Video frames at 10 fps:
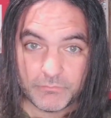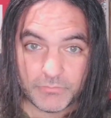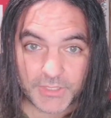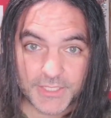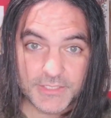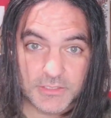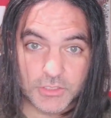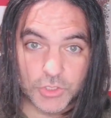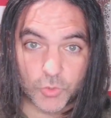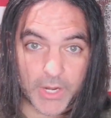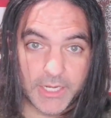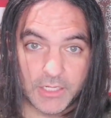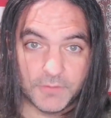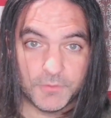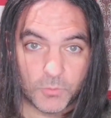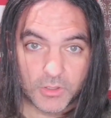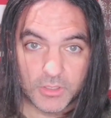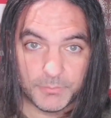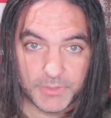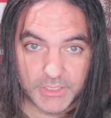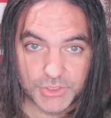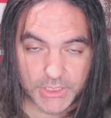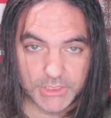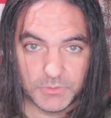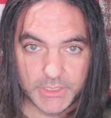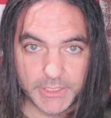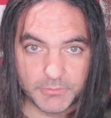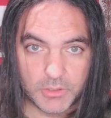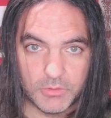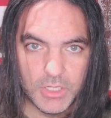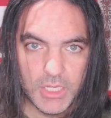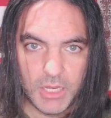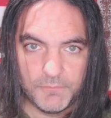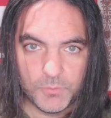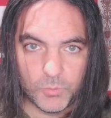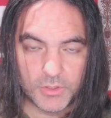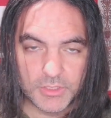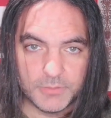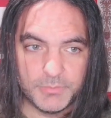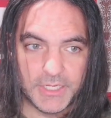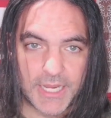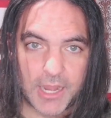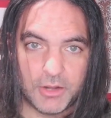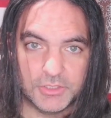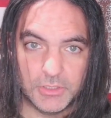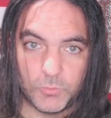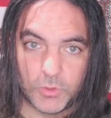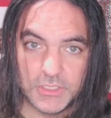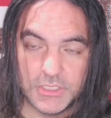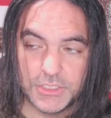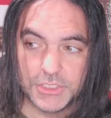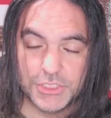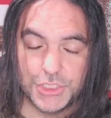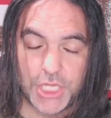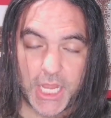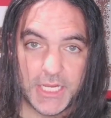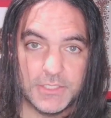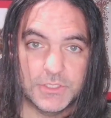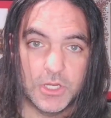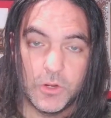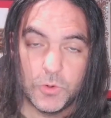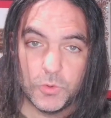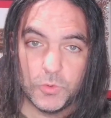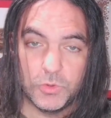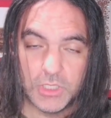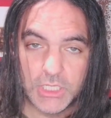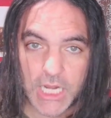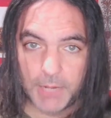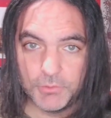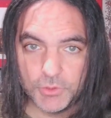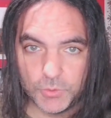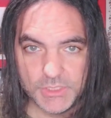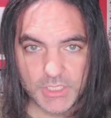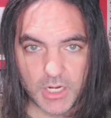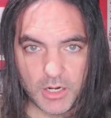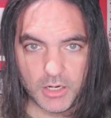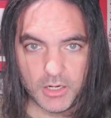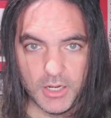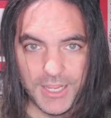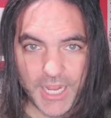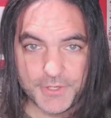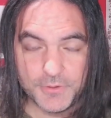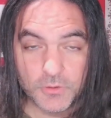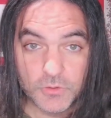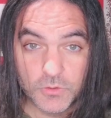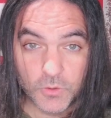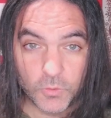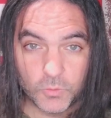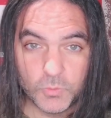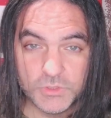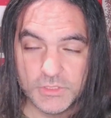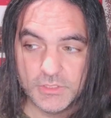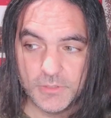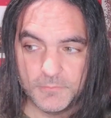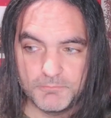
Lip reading: is great. If you wanted to be a genuine hero, if you wanted to be a character that wanted to just change who the goblinoids are, and your goal was just to